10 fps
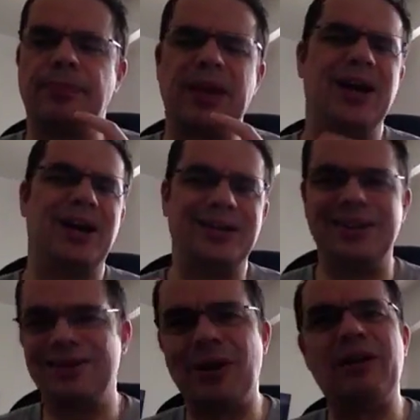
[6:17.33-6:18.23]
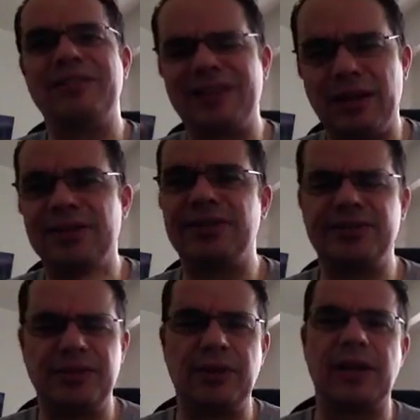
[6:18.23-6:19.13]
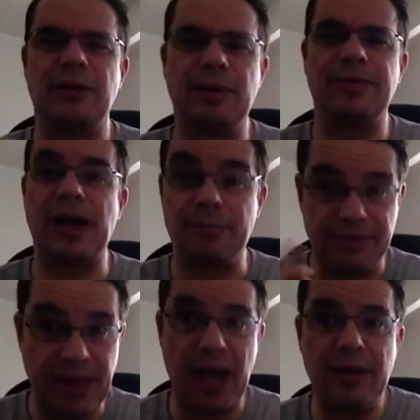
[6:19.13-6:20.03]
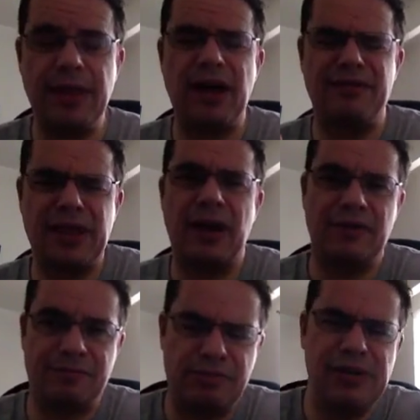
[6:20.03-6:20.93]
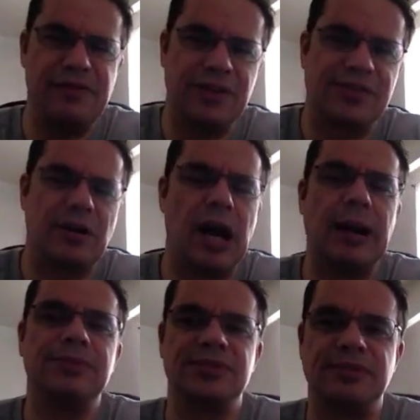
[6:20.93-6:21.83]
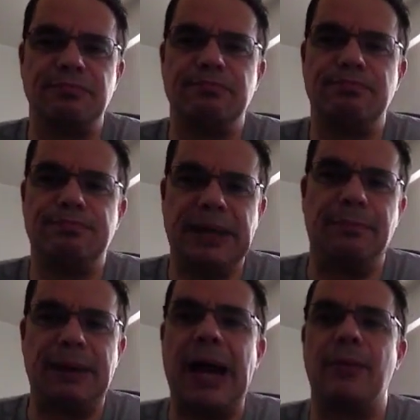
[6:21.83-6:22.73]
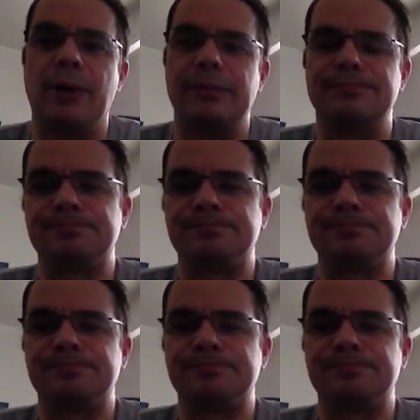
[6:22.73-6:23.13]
Uh, and you don't have intelligence, you don't care about that. But that that that previous option is a big bad one.